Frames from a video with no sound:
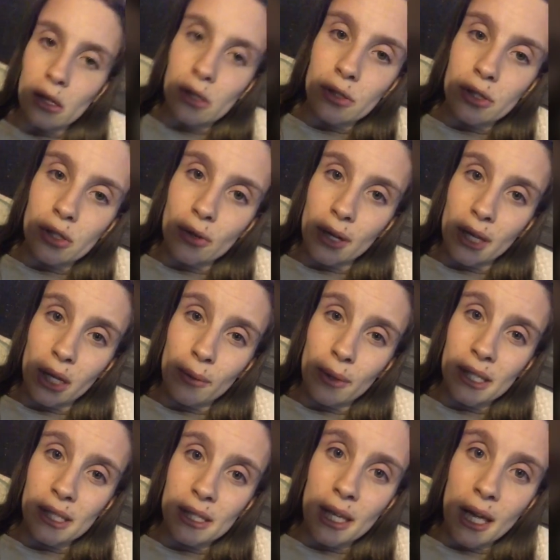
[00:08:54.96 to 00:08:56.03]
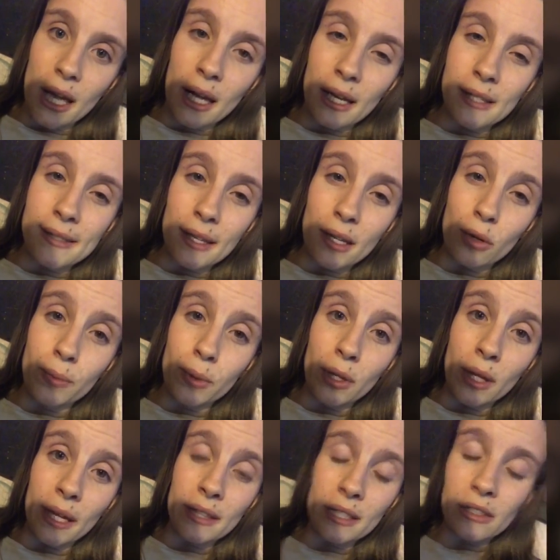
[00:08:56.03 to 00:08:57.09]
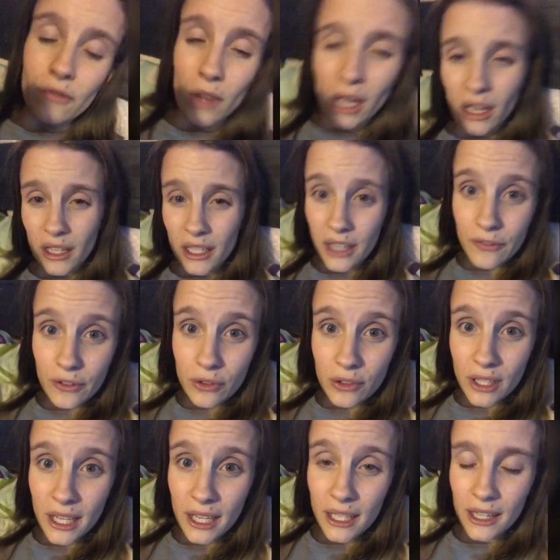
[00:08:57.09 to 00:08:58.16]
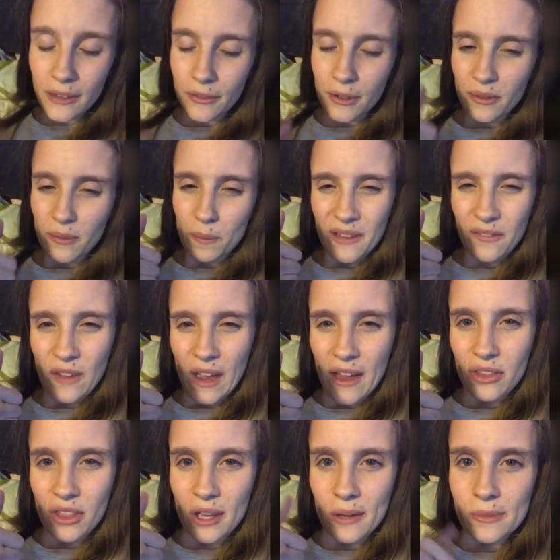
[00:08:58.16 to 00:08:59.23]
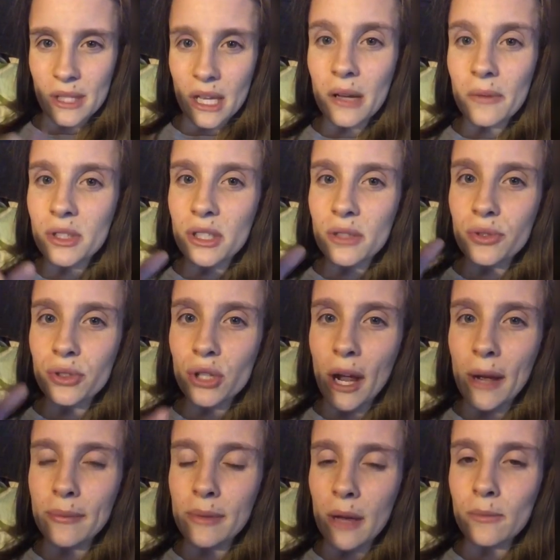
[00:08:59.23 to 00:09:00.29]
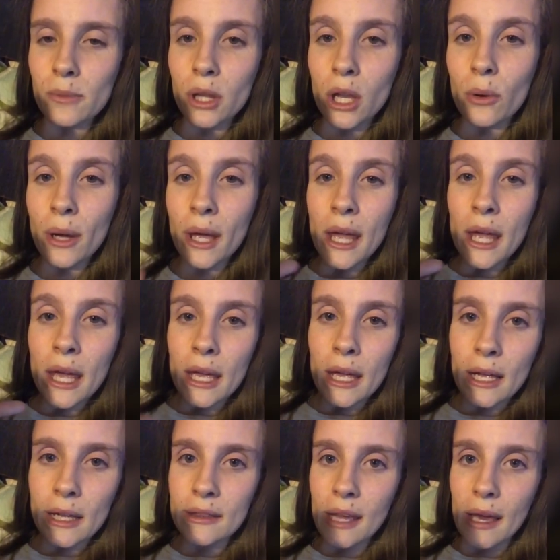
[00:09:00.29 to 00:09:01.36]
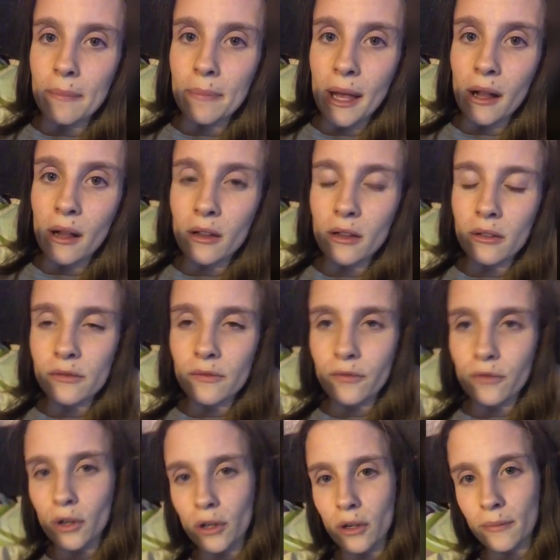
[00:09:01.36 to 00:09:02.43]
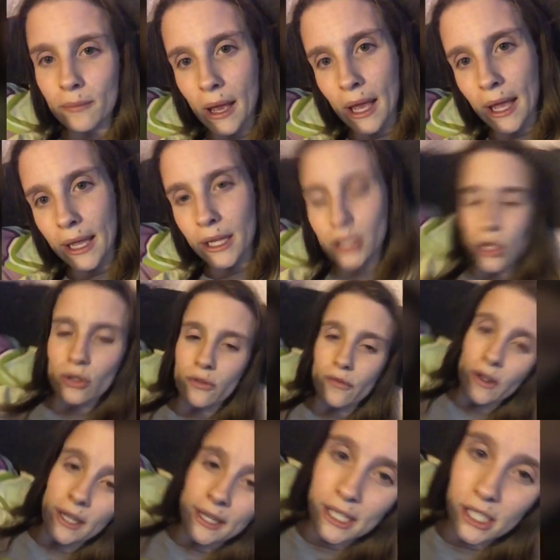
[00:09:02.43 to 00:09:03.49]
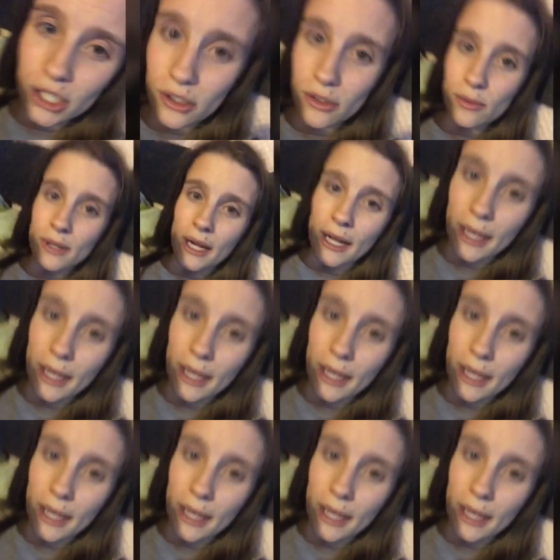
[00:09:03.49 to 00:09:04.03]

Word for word: So anyways, guys, I hope you liked this vlog. If you did, give it a big fat thumbs up. Subscribe down below. Hit that bell for my notifications when